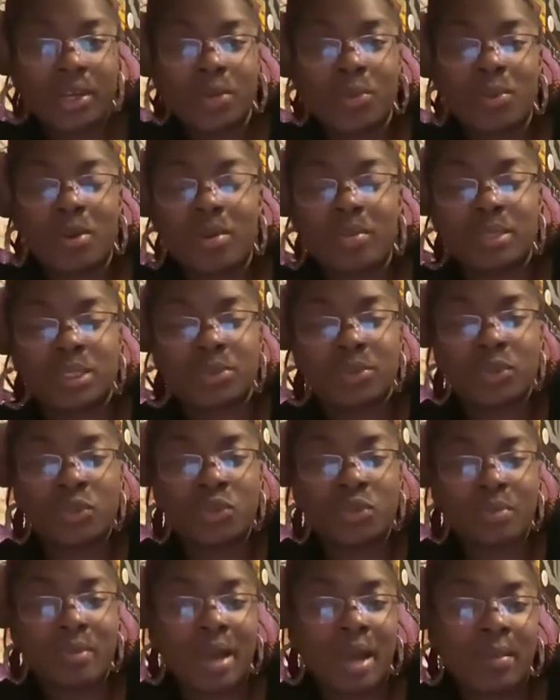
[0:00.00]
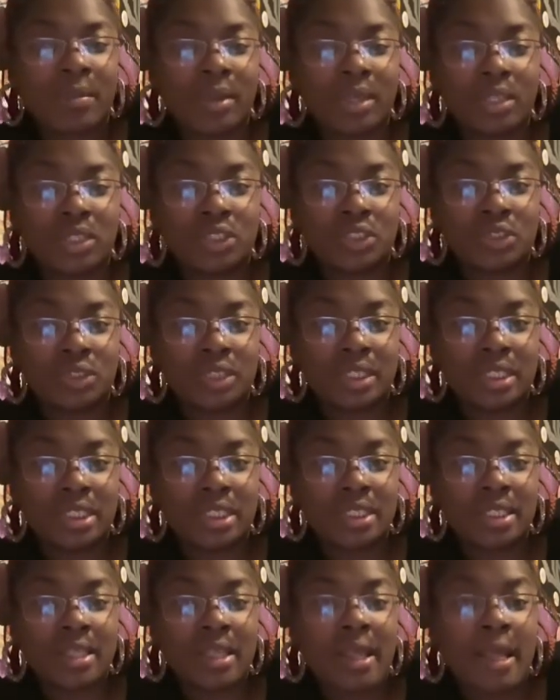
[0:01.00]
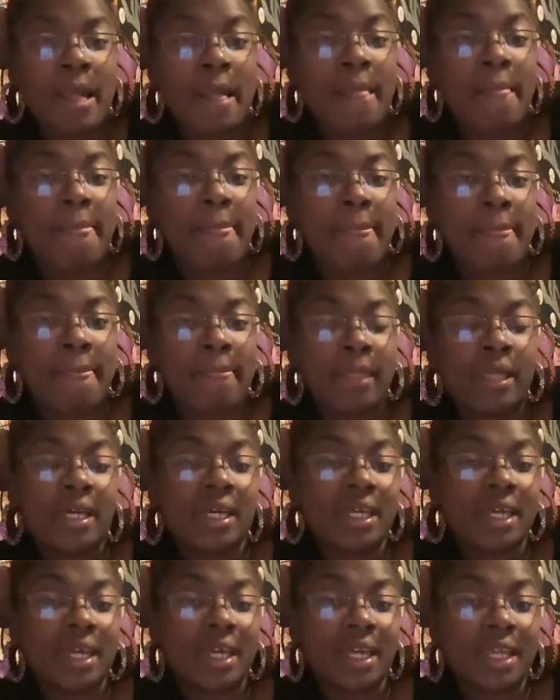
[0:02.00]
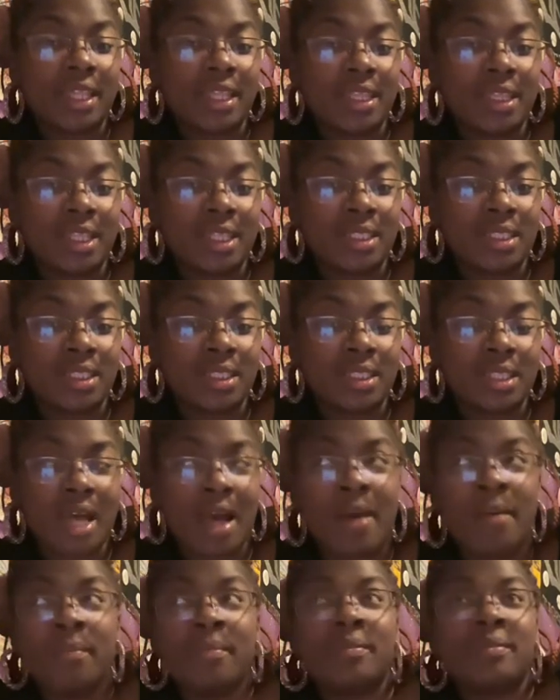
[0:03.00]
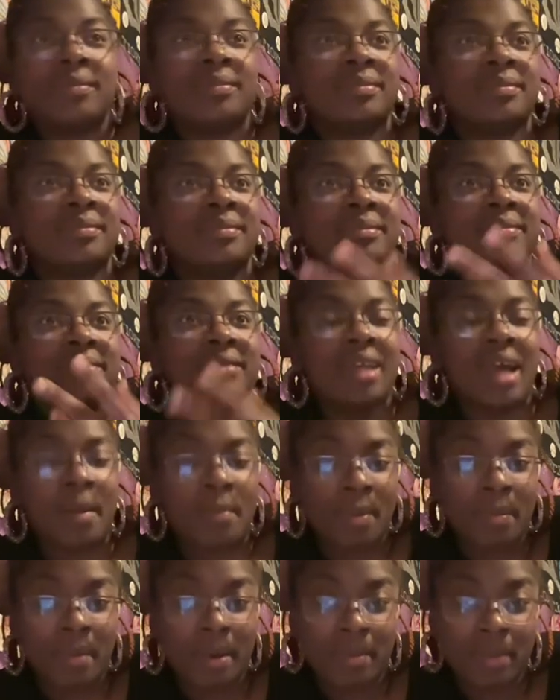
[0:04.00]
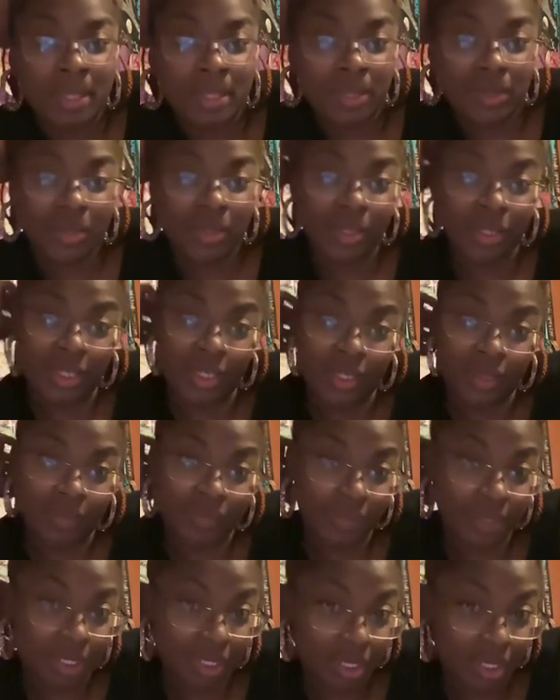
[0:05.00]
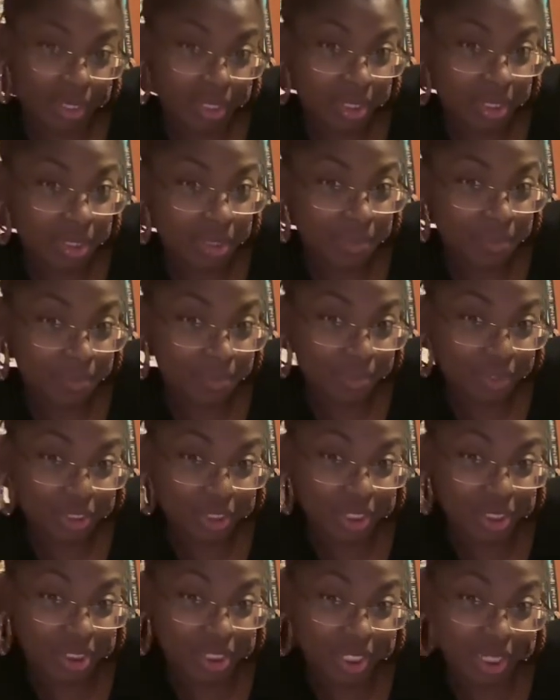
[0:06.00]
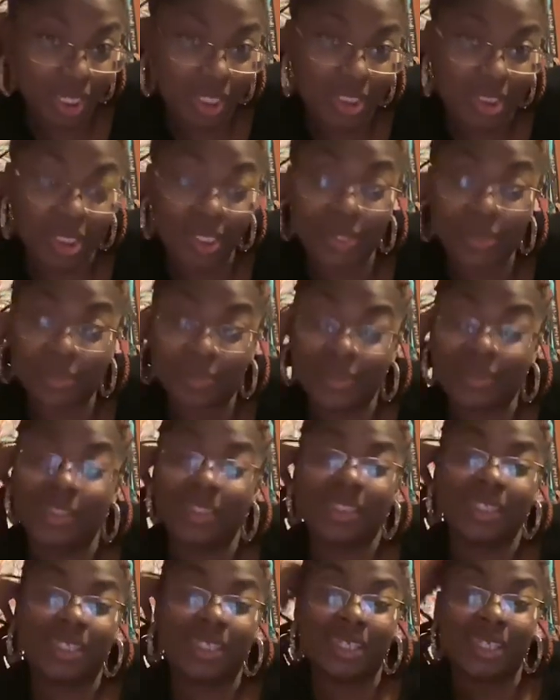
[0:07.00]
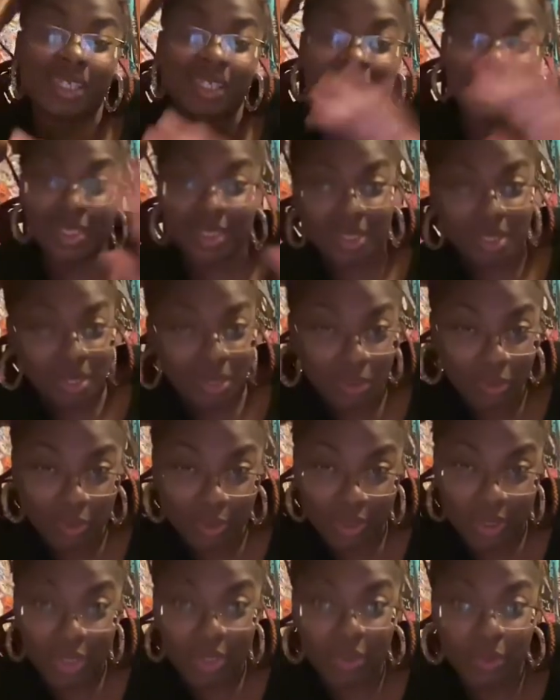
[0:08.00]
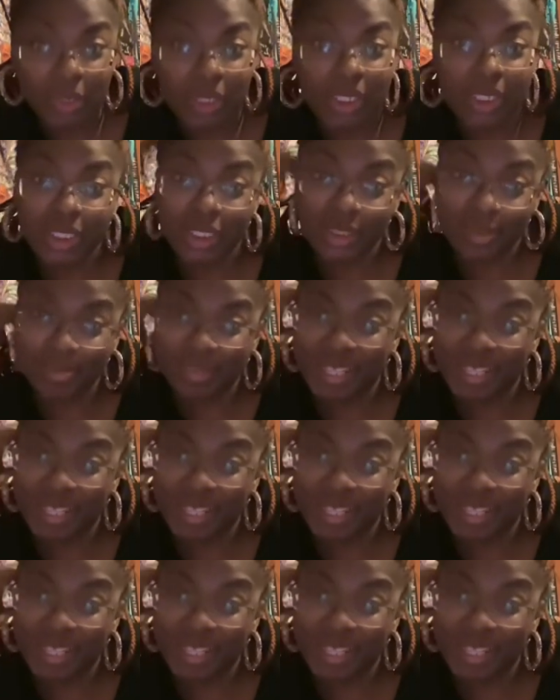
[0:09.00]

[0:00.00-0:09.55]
Welcome to Renewed Mind Ministries. Look, this is I'm in my mother-in-law's she shed, so excuse the new look.